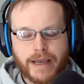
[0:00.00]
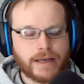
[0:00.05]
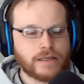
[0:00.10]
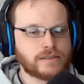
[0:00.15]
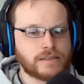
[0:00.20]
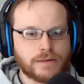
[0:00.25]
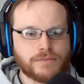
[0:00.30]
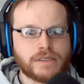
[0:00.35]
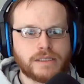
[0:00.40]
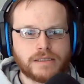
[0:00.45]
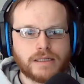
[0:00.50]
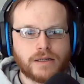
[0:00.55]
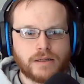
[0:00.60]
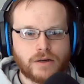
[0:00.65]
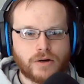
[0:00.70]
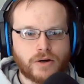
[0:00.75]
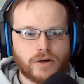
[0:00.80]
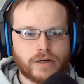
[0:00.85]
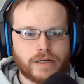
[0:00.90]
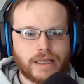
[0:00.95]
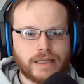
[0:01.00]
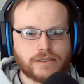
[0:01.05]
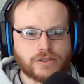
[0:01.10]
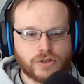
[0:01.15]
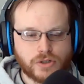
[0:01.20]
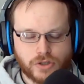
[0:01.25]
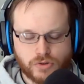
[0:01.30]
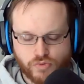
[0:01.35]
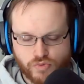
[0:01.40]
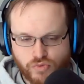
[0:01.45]
something that the Hurricanes
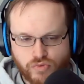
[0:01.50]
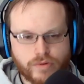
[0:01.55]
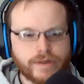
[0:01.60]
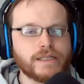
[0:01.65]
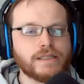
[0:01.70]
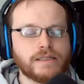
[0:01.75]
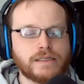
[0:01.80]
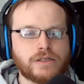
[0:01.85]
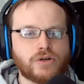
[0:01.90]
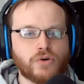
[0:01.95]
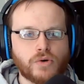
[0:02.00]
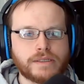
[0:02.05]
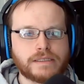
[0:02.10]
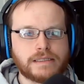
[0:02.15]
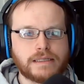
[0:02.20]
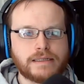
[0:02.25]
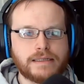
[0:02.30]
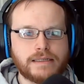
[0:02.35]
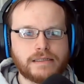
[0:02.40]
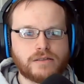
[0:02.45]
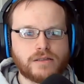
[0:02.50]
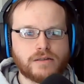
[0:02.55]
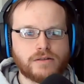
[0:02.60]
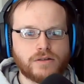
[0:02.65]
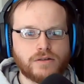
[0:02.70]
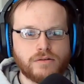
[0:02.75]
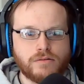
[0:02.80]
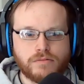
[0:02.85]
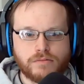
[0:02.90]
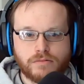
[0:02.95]
are really going to need to
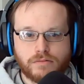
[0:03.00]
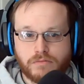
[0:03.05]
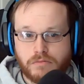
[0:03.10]
do,